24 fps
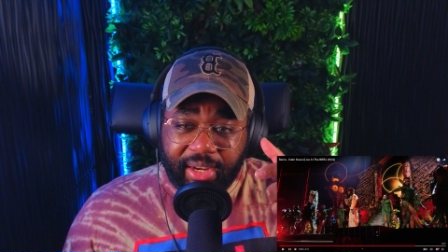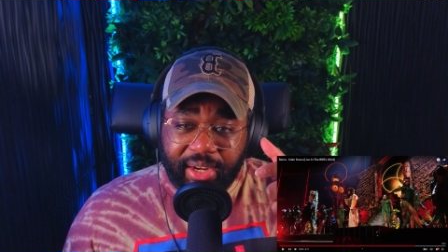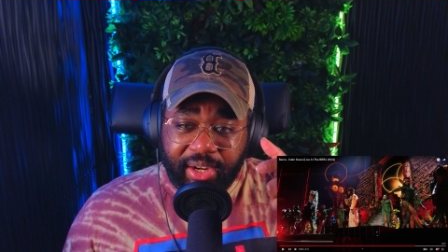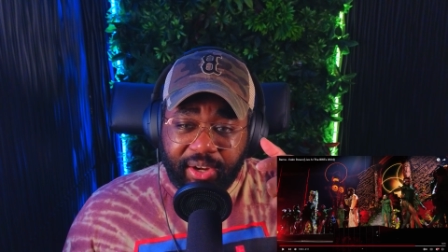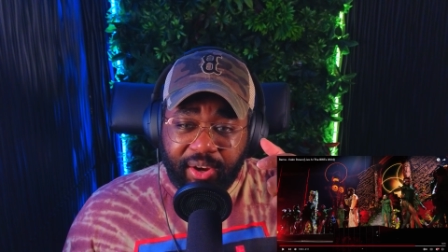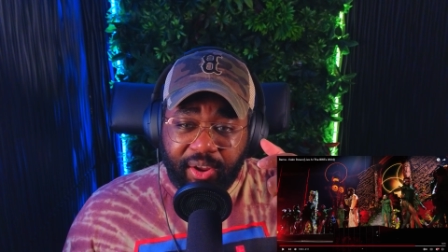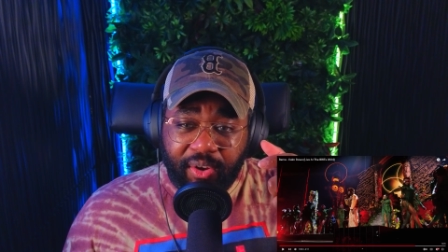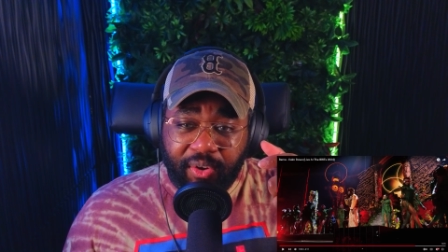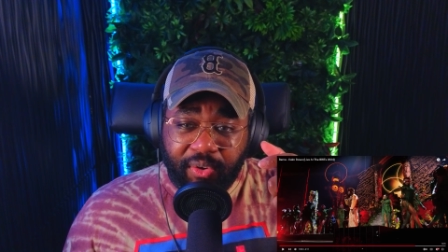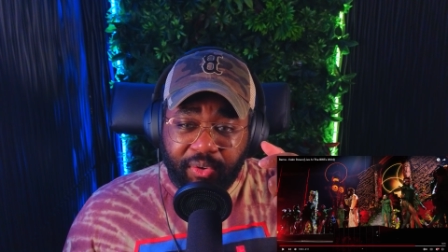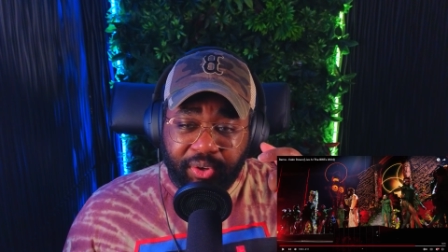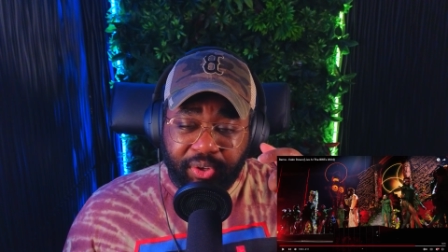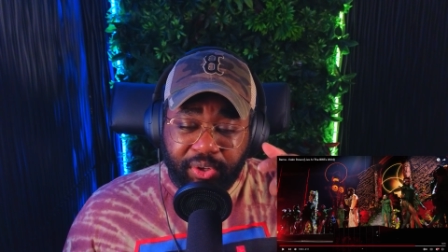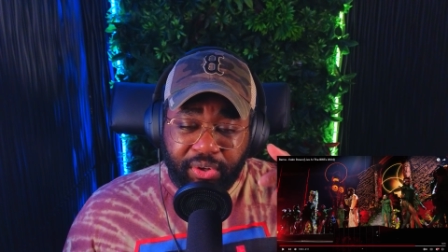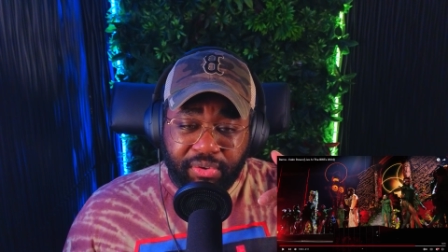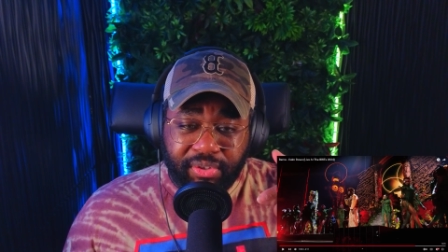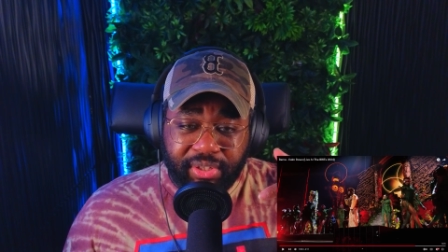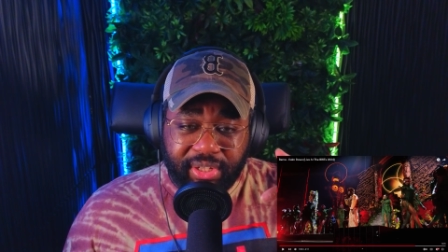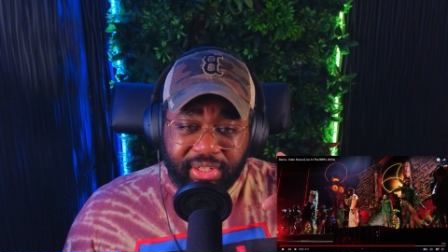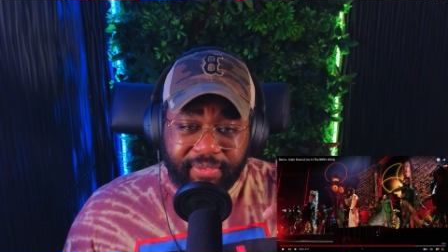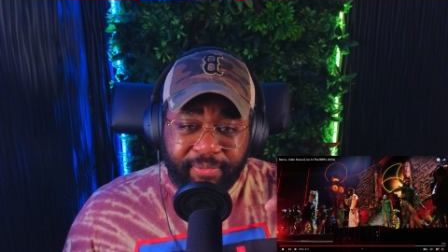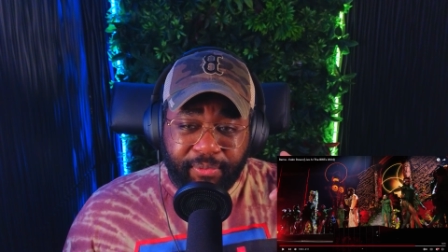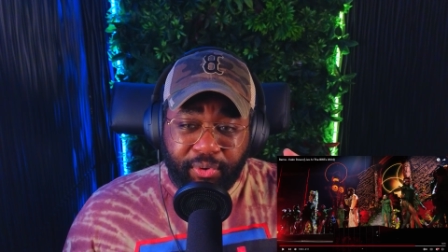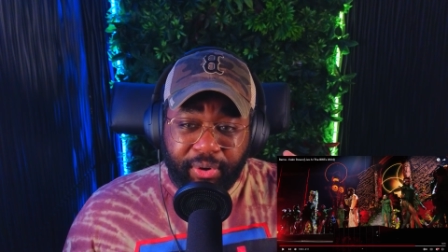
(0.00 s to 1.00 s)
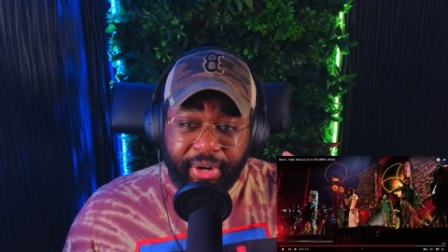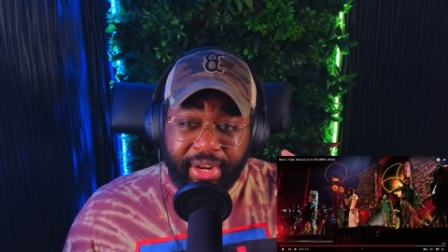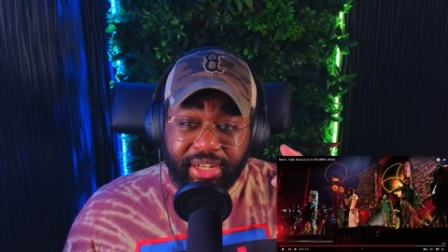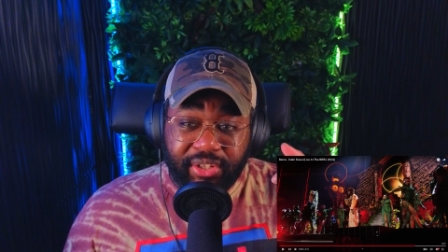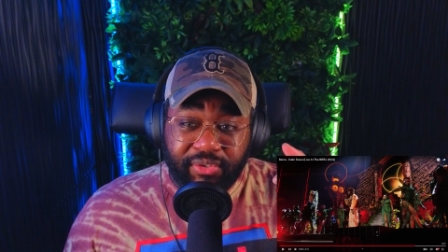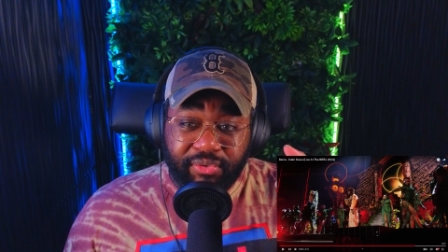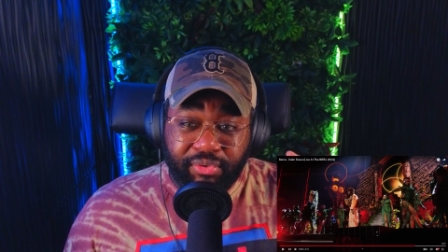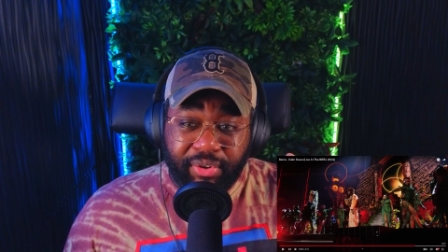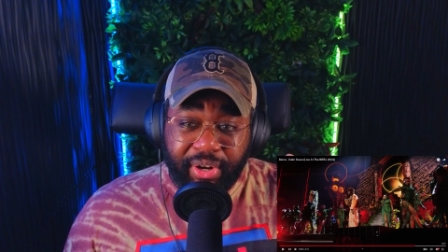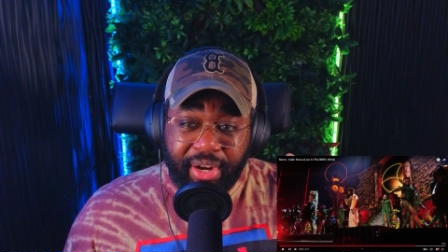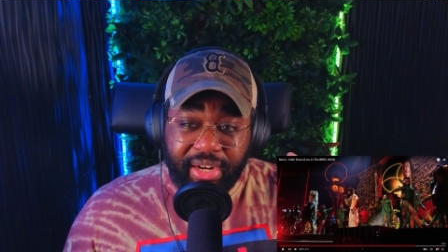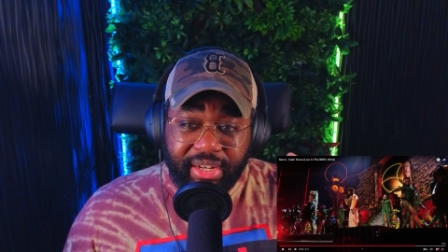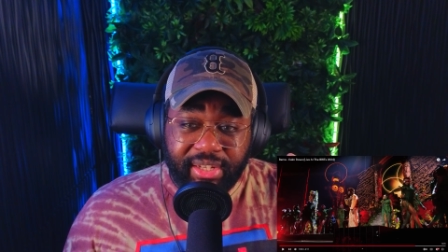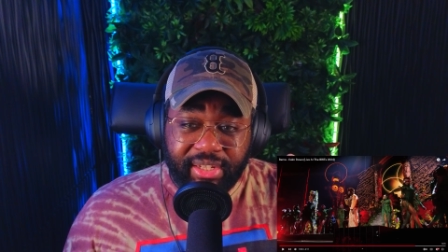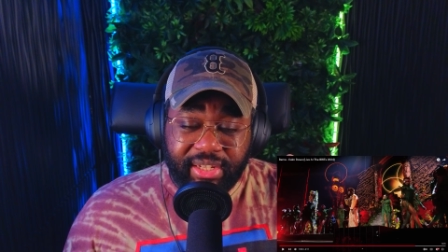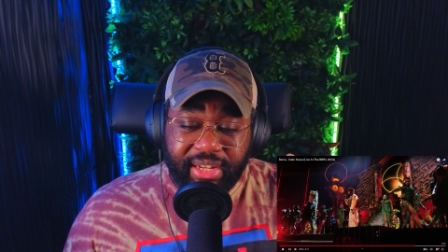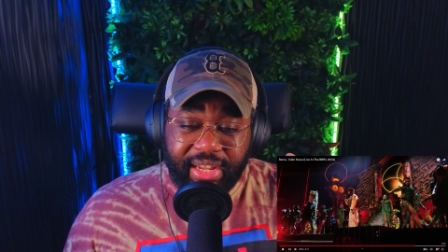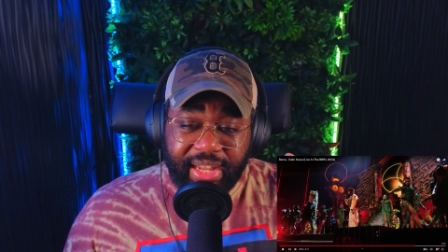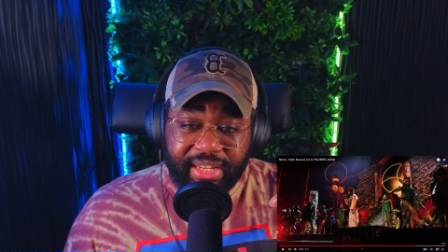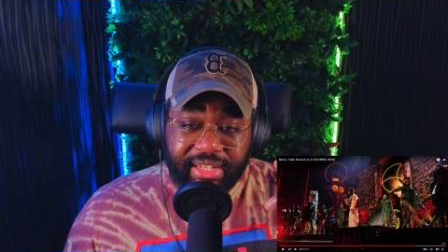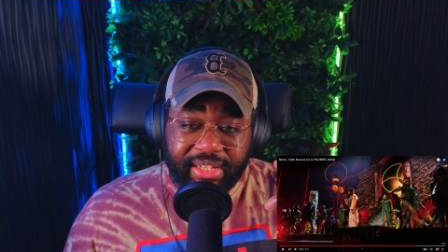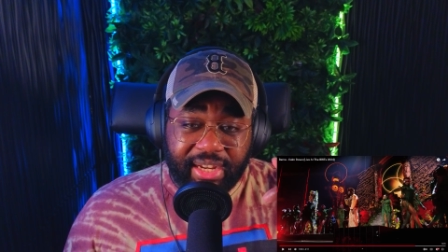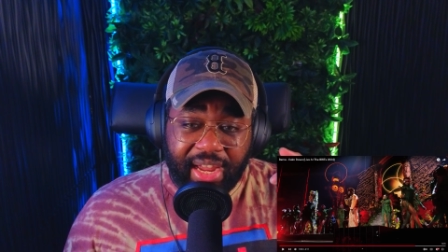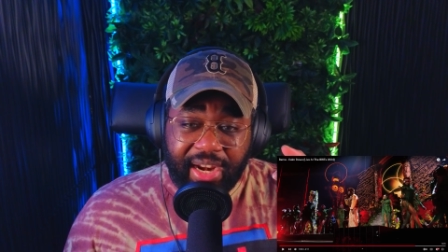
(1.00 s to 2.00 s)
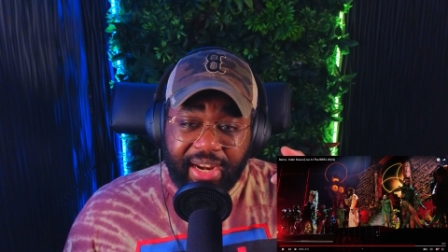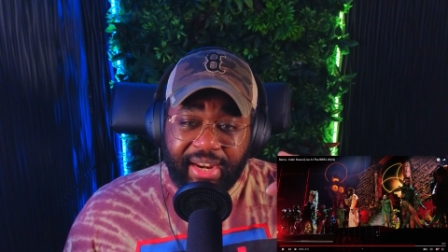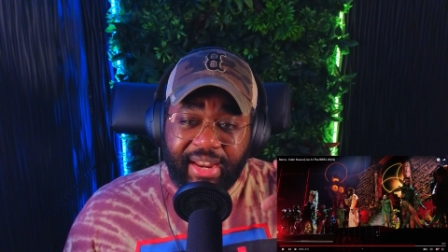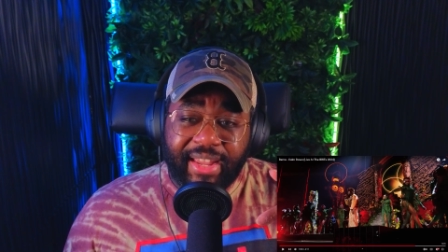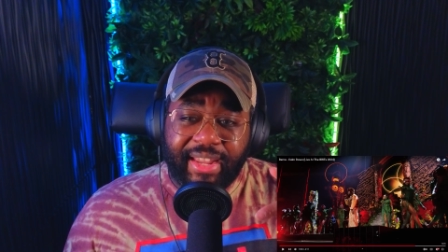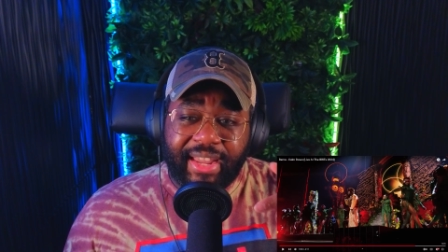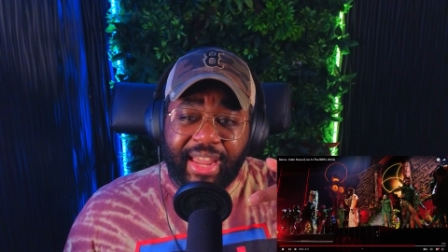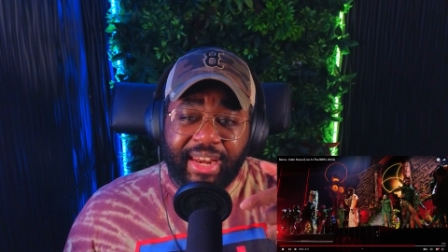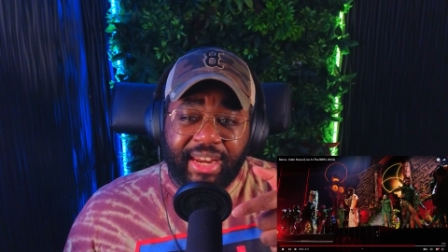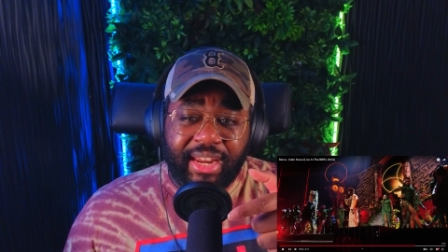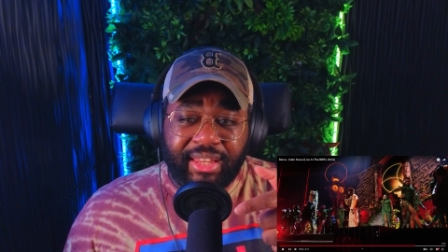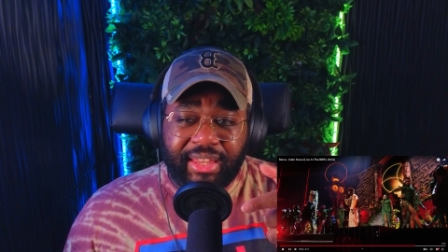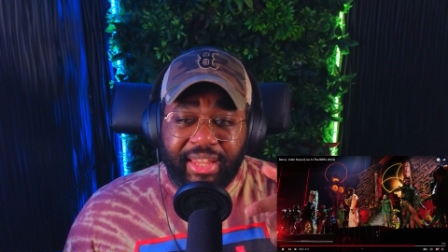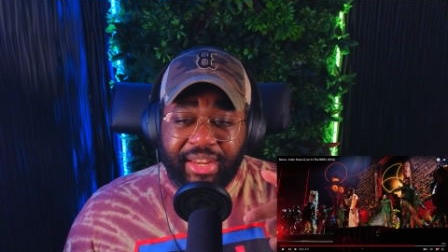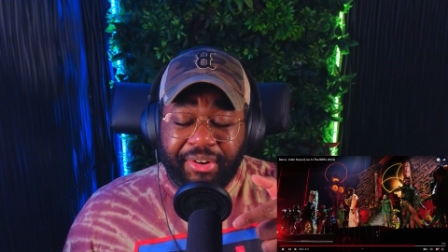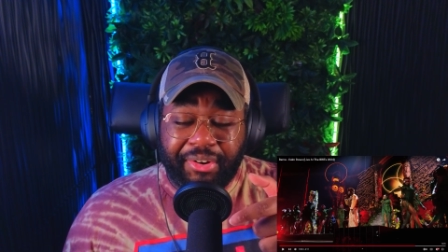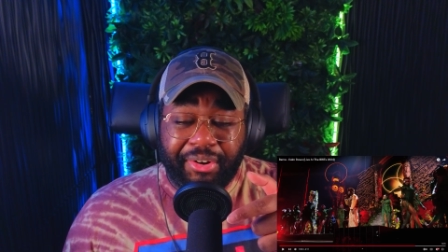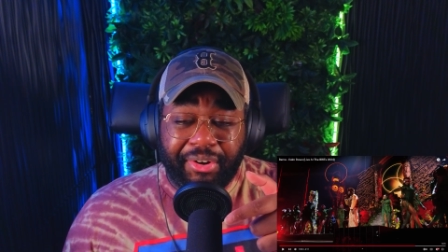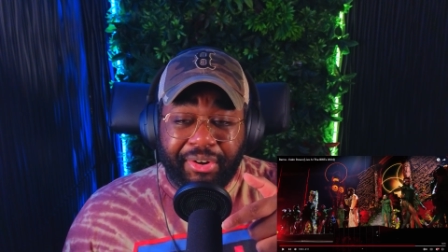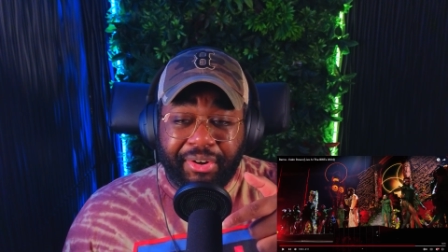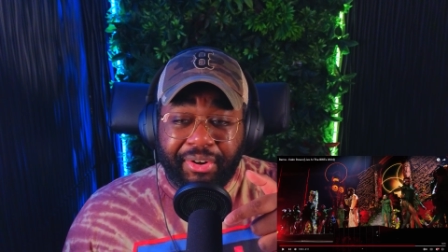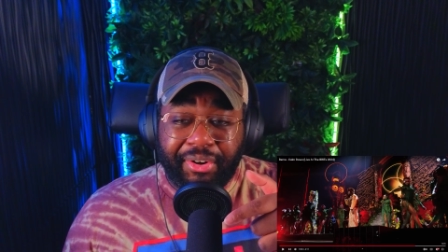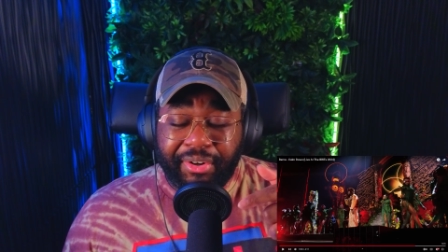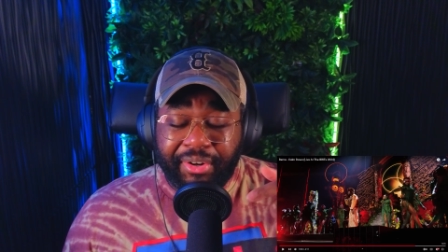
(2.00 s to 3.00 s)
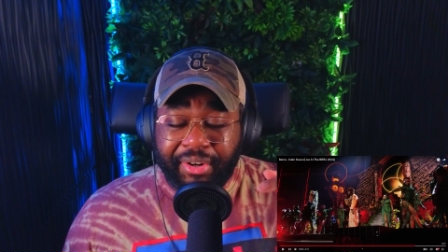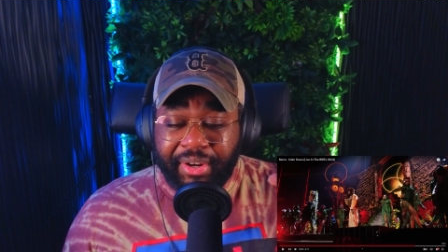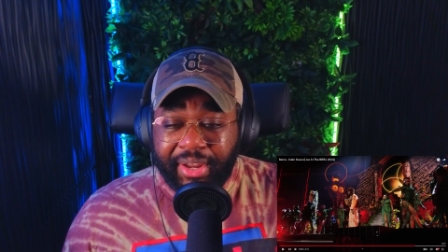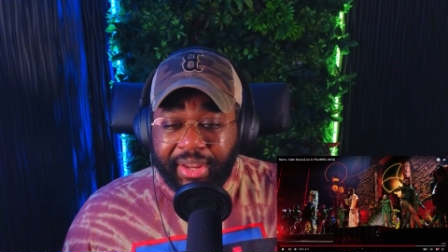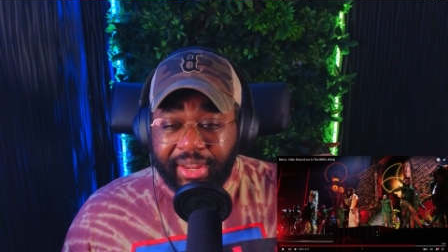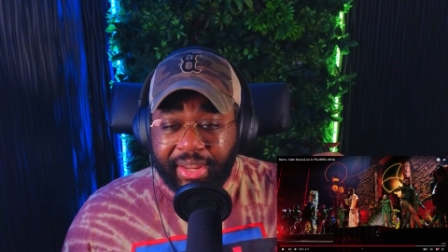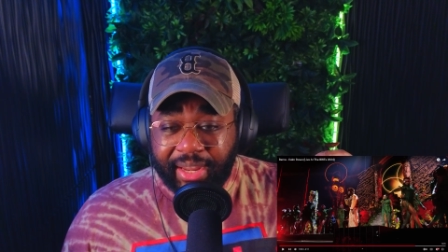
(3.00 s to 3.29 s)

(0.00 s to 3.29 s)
you know uses for his runs is unlike anything heard